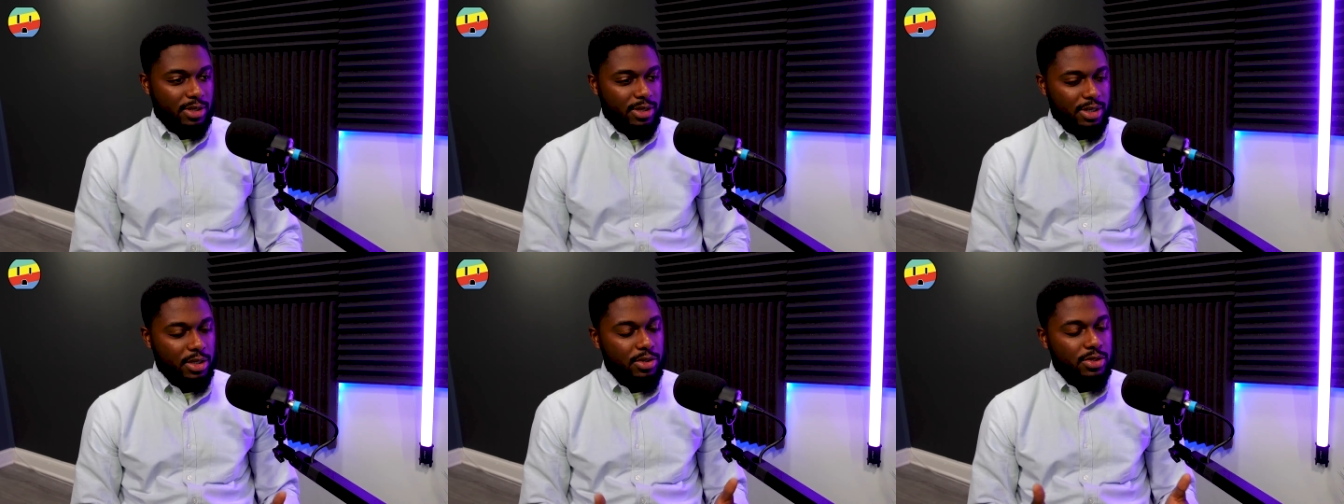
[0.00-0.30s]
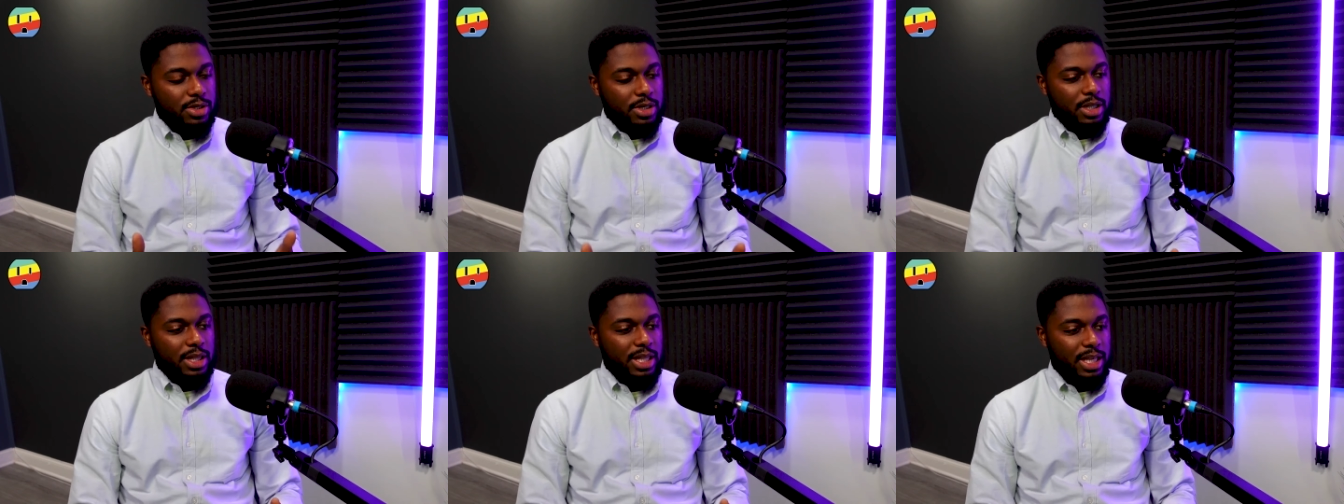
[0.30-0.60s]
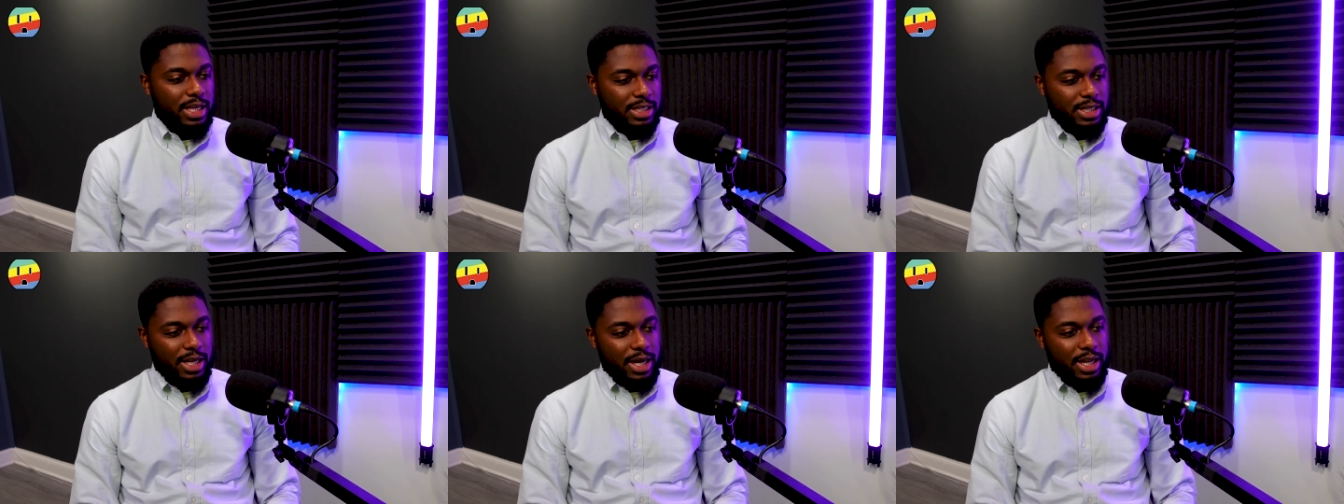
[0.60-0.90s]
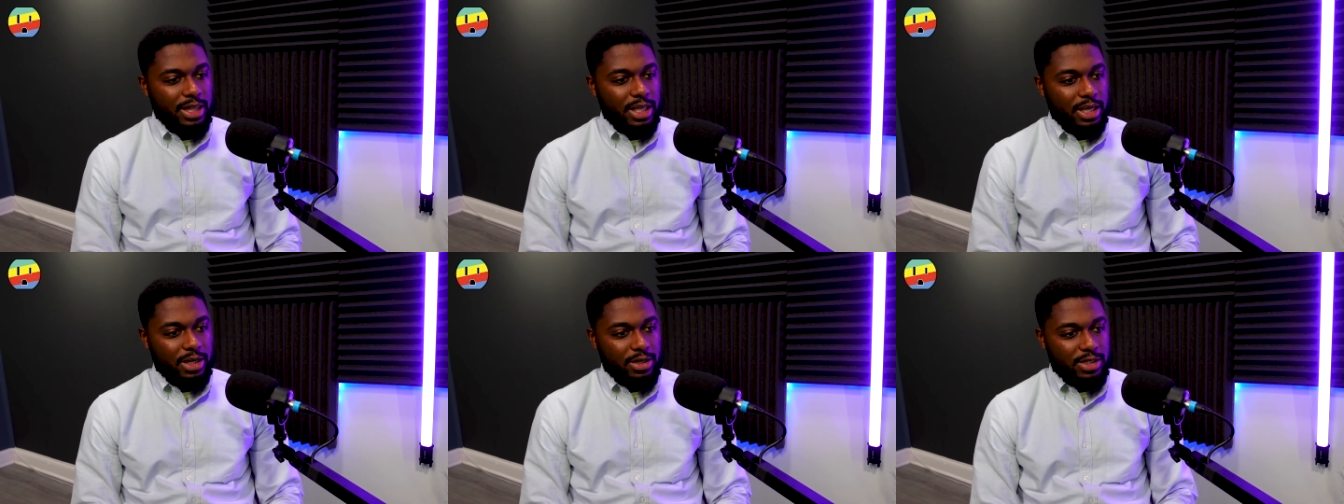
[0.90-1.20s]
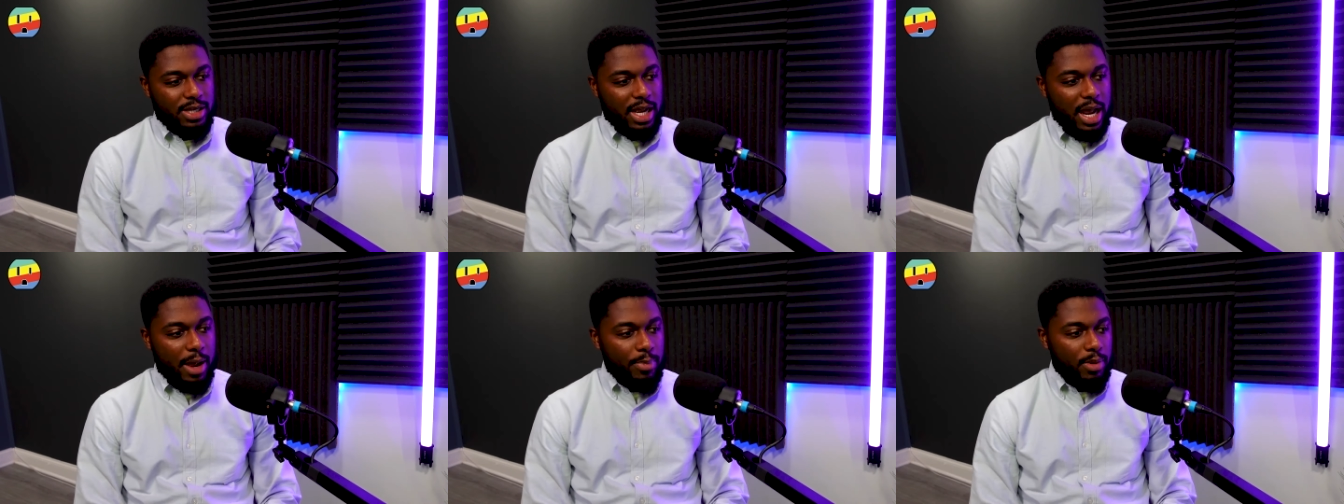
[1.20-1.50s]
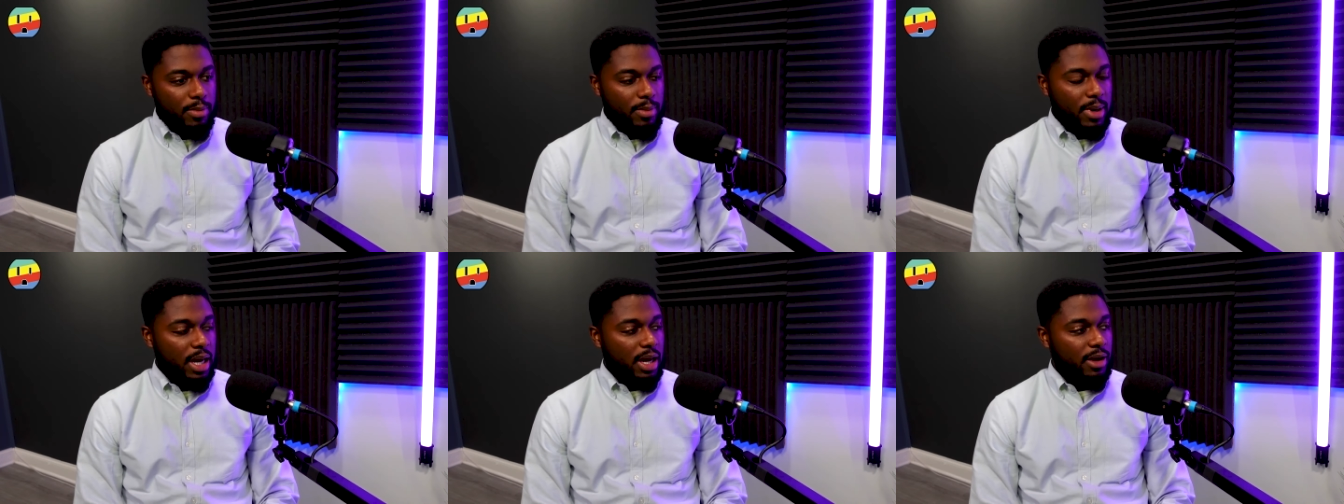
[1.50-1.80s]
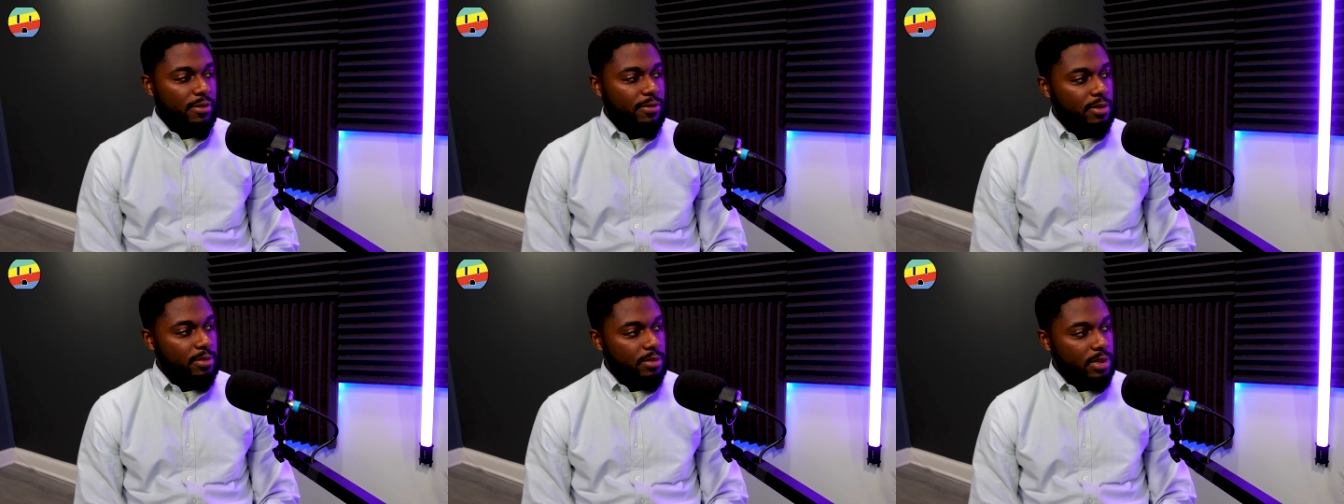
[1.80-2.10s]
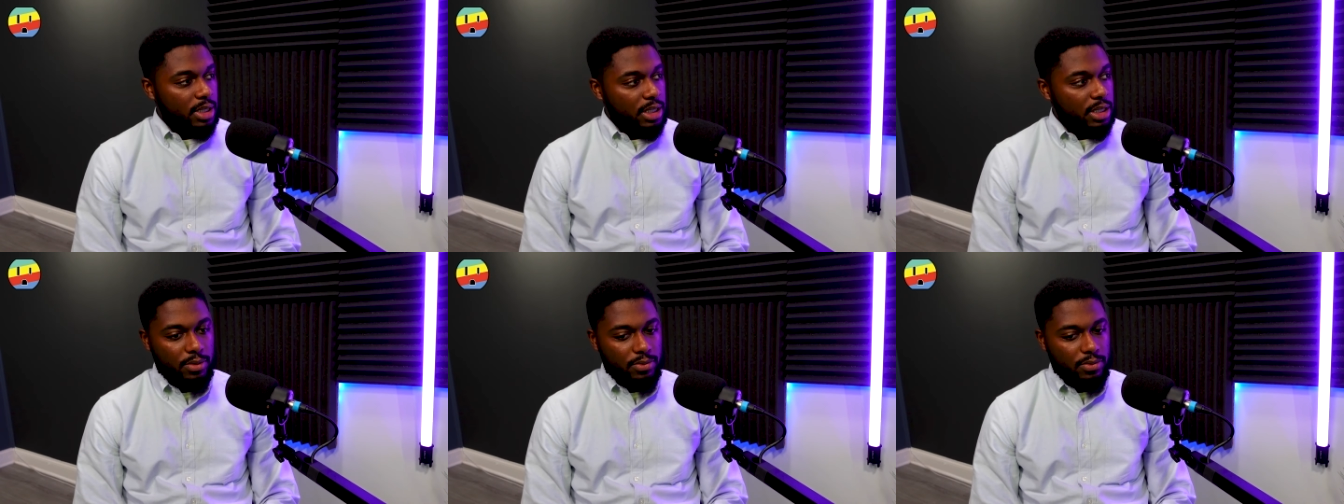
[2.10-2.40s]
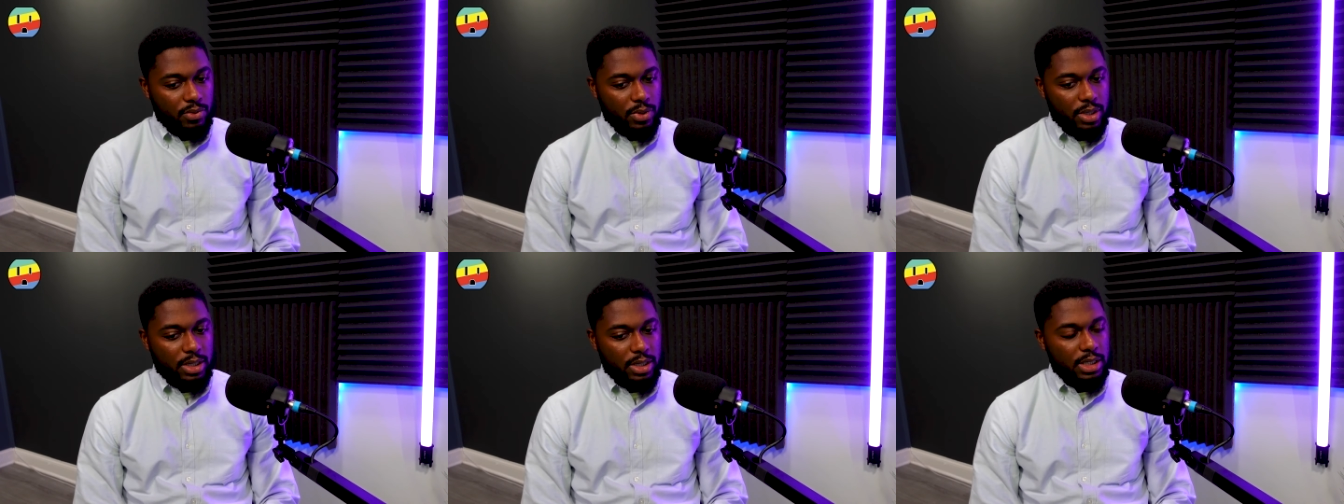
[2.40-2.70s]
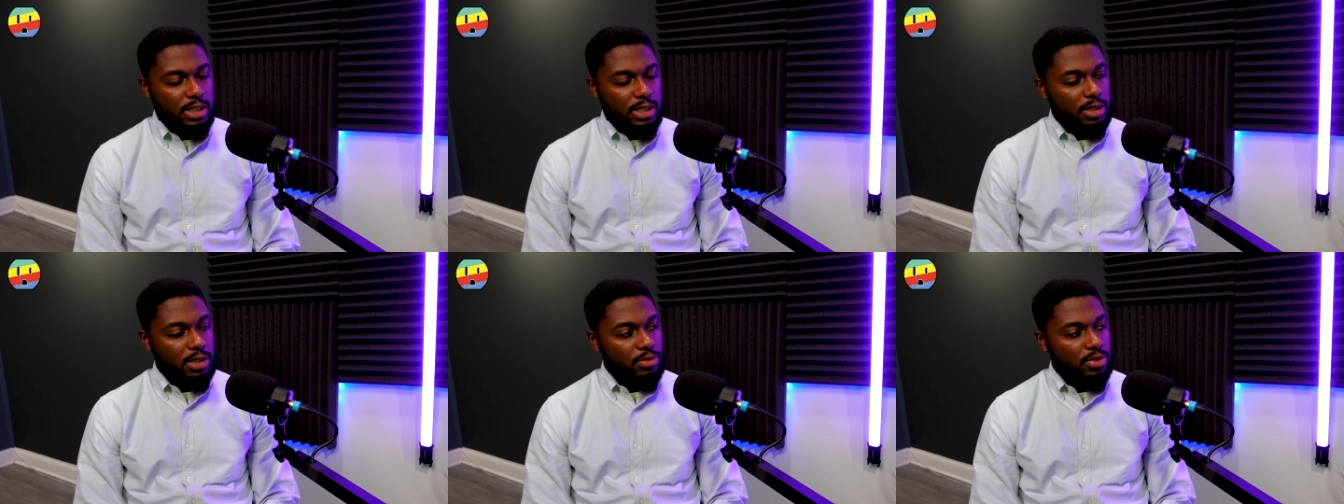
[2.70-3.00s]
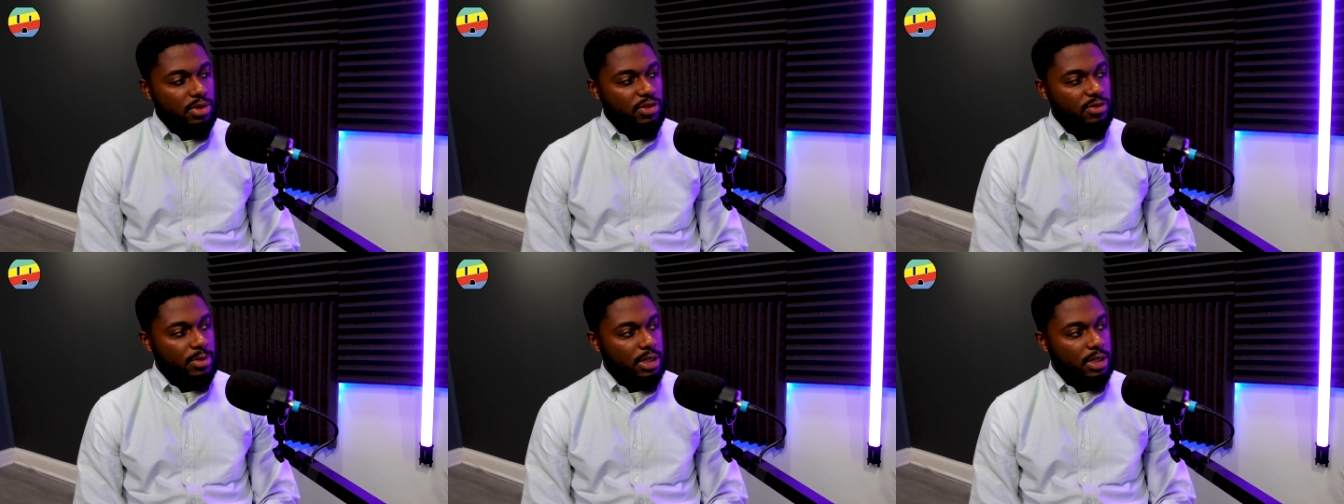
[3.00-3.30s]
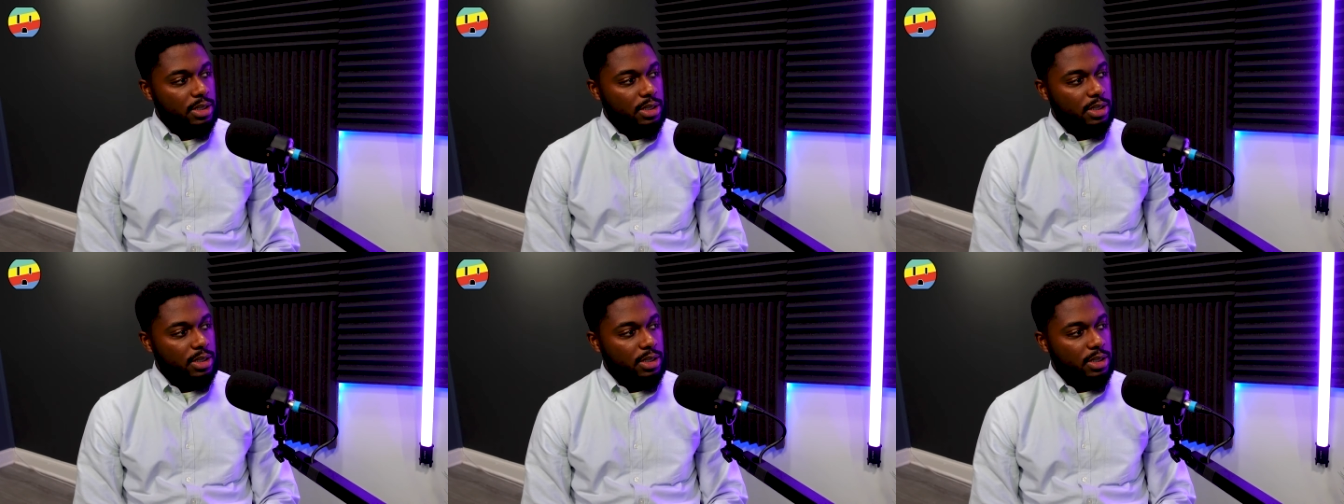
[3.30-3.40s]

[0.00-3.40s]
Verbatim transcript: Those are the things that I think are top of mind for me. What needs improvement.